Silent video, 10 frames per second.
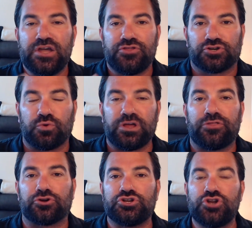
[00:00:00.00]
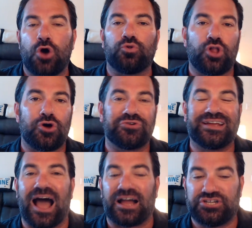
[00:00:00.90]
there's no loan
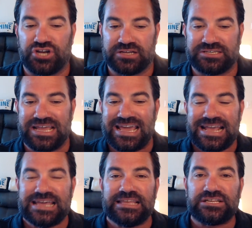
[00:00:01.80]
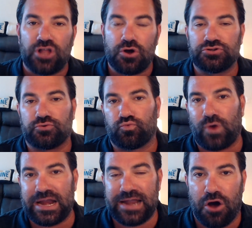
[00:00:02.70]
gotchas in these loans
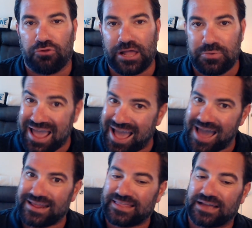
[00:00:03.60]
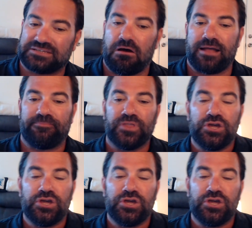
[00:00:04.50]
right now like we had at that time.